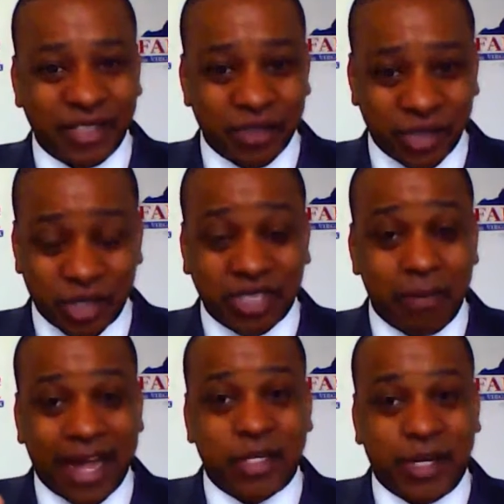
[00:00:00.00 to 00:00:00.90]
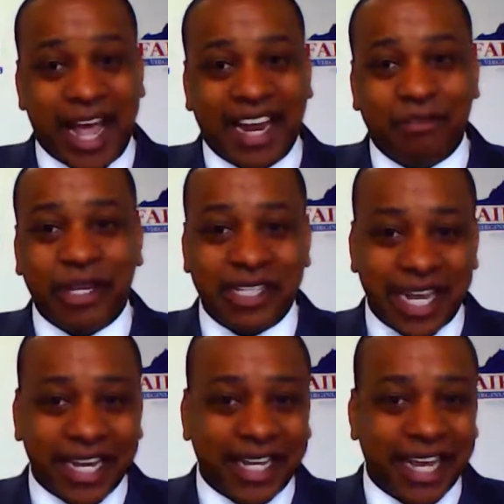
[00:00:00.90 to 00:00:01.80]
And so just imagine that if you can
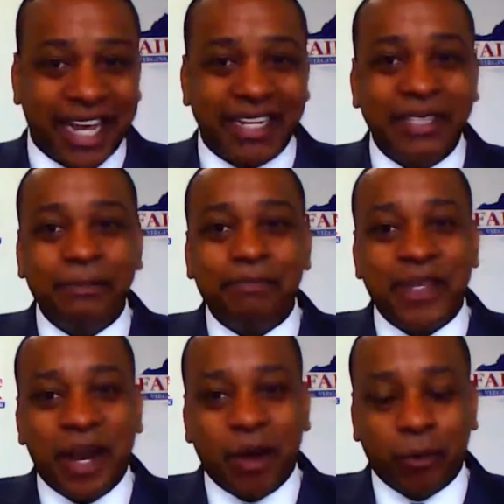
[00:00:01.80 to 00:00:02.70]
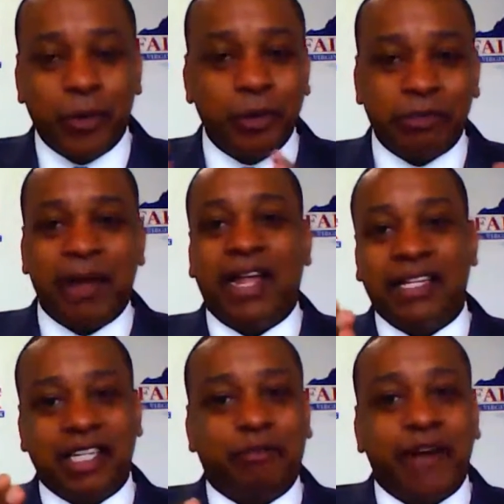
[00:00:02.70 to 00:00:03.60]
take a kid, and reduce by,
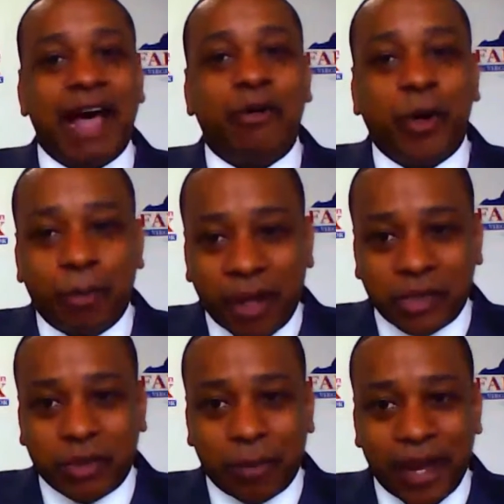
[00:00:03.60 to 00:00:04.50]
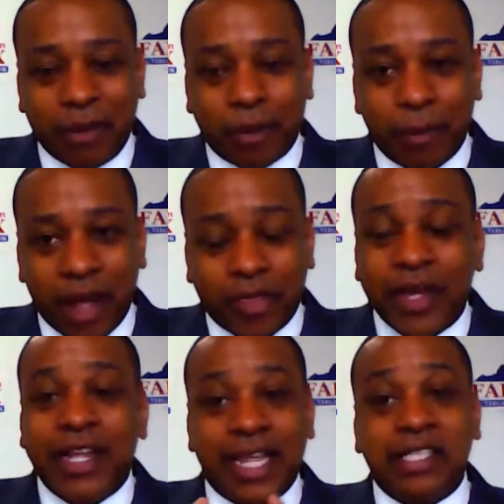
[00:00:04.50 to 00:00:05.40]
let's say, $500 what they're paying per month,
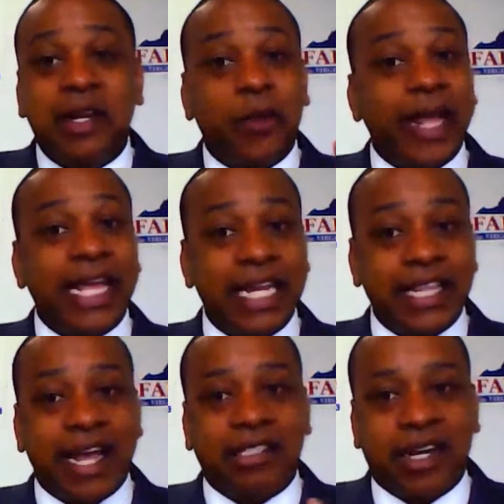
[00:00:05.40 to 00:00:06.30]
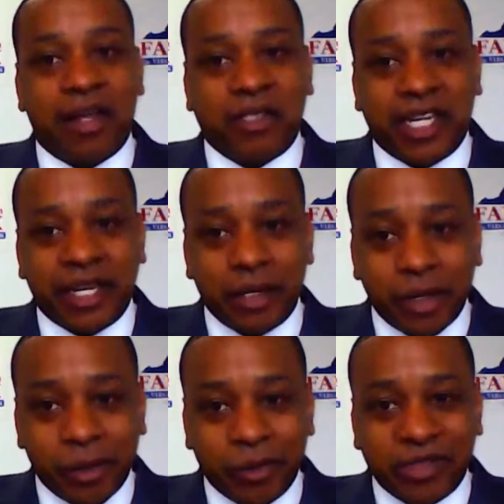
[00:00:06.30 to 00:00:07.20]
that's another $80,000 they could
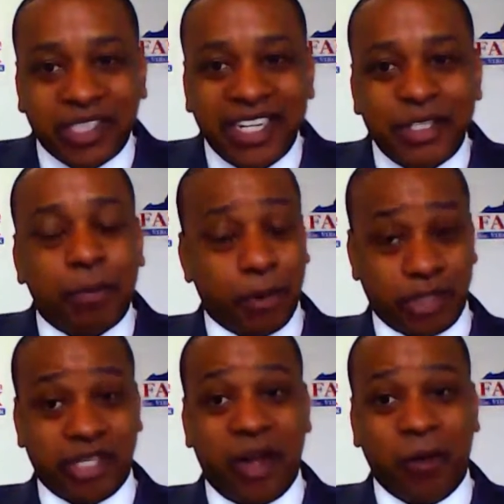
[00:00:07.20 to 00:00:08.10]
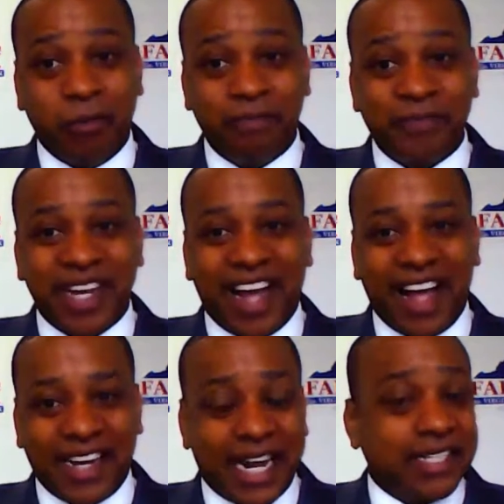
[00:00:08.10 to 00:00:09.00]
use to purchase a home.
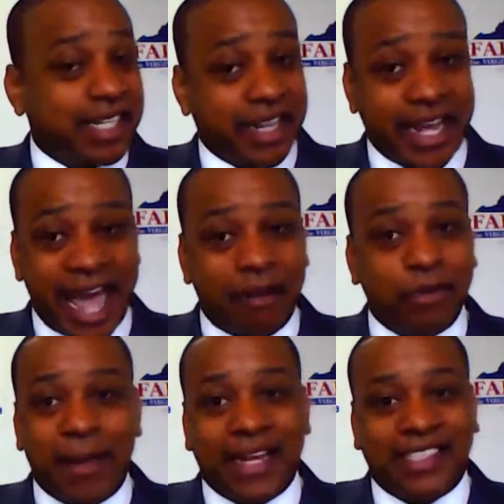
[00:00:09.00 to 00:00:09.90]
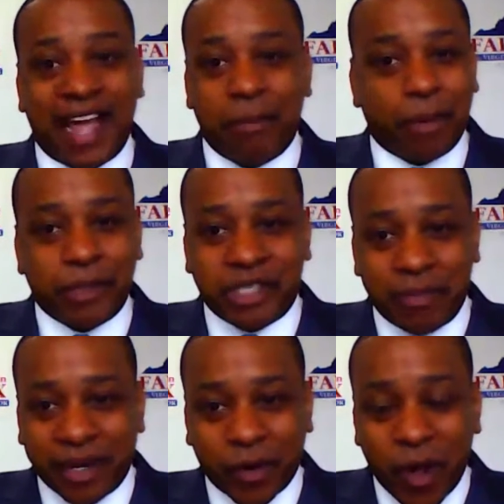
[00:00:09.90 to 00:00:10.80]
Not to say they have to max out and purchase the
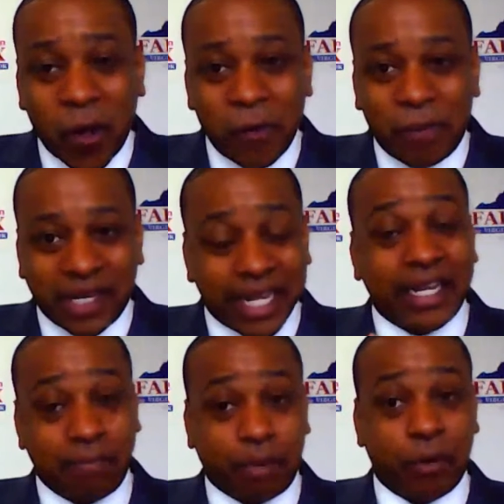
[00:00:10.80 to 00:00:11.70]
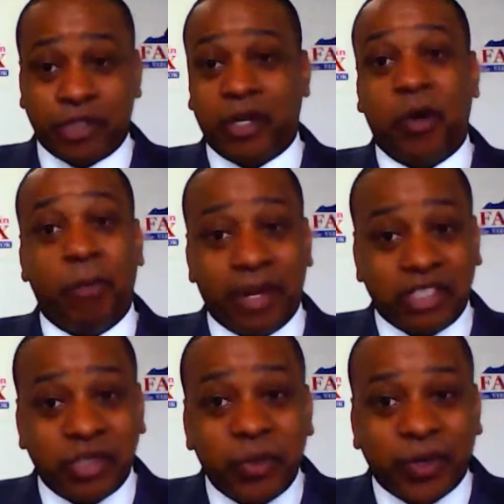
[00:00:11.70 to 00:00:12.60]
bigger home, but they could purchase a home
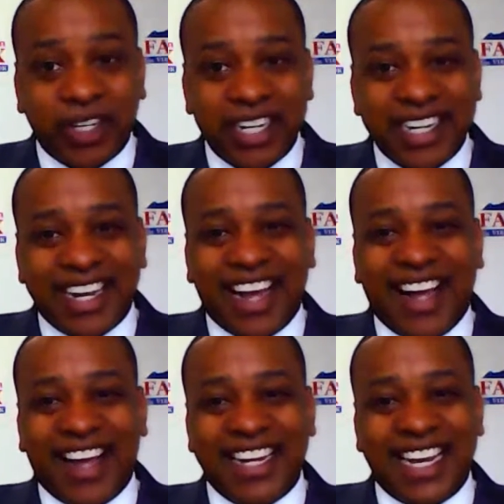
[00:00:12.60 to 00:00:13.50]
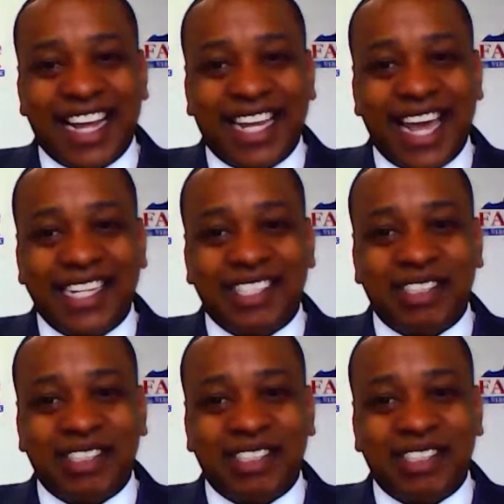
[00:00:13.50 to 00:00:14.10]
much sooner in that case.